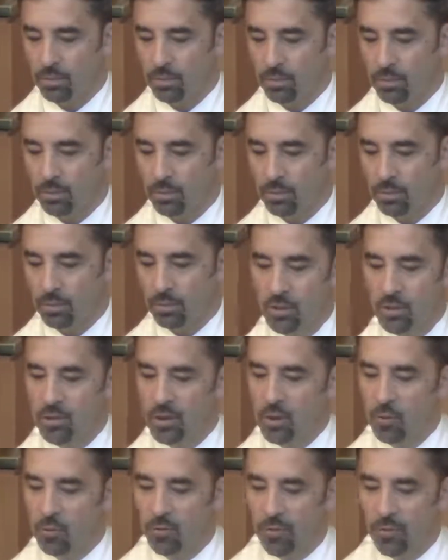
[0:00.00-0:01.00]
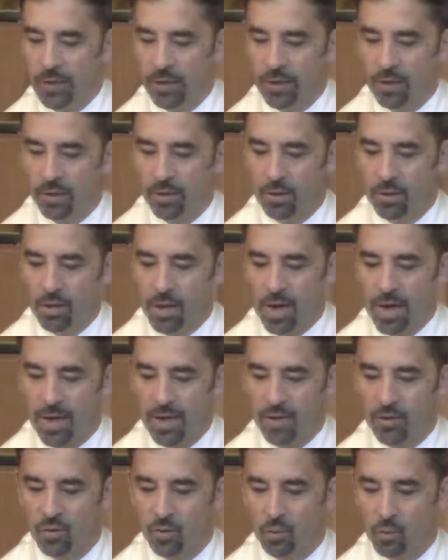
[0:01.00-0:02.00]
Let us interfere
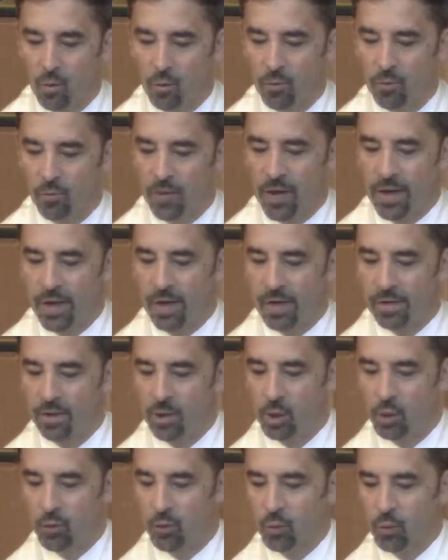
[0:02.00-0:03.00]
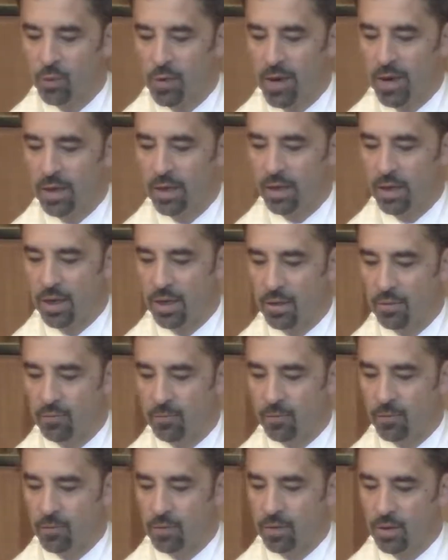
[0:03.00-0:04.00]
as Rofei l'shvorei lev,
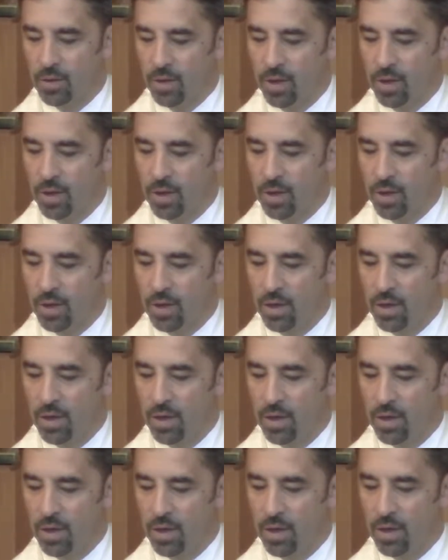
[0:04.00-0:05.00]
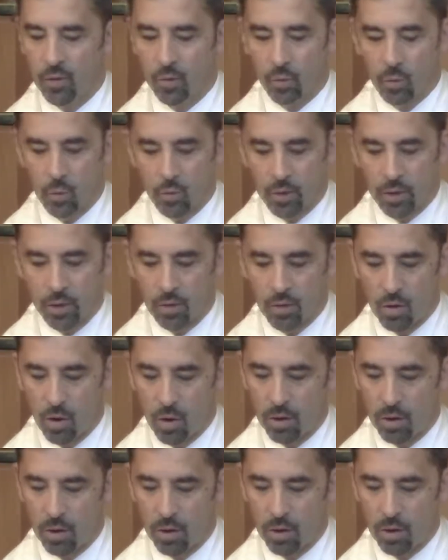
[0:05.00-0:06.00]
healers of the
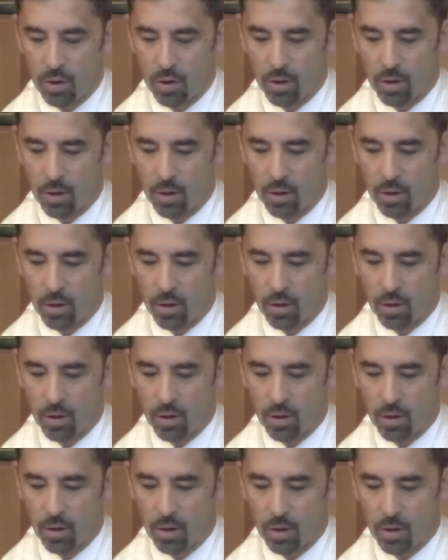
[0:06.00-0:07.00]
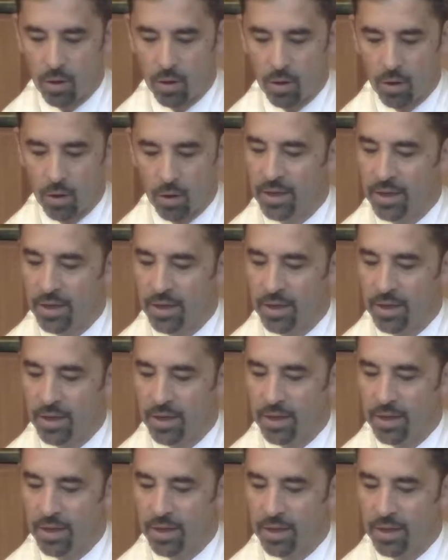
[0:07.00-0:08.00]
brokenhearted, mechobesh
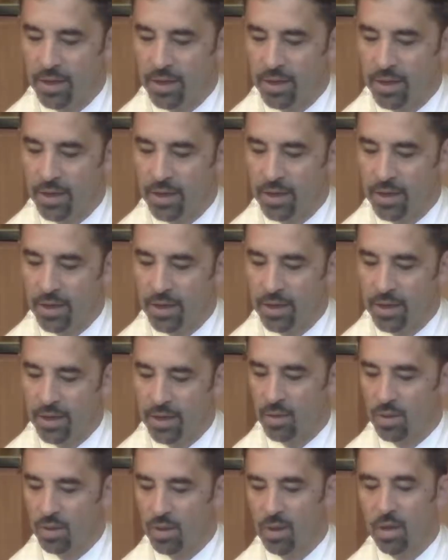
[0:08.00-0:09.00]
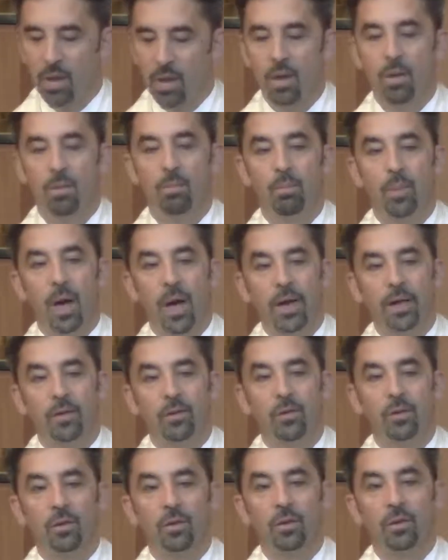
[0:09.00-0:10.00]
la'atzvotam,
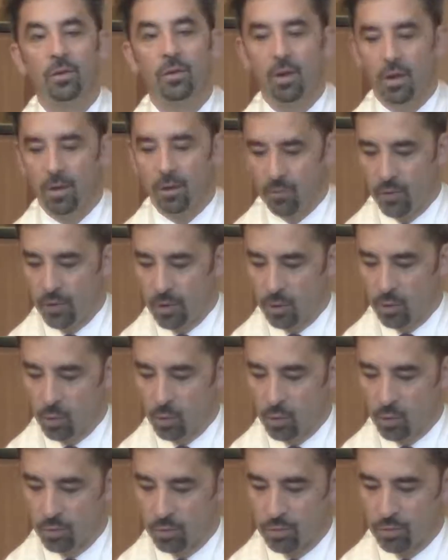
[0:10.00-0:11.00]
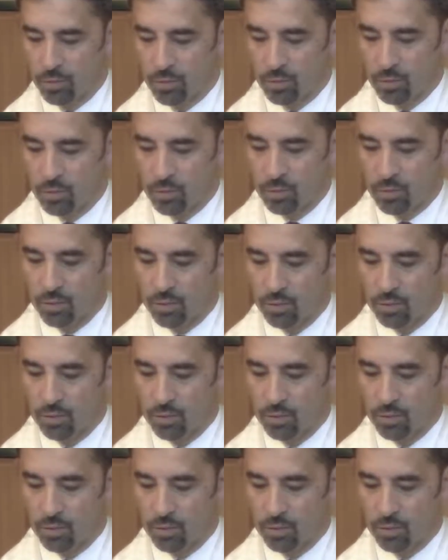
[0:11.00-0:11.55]
binder of their wounds.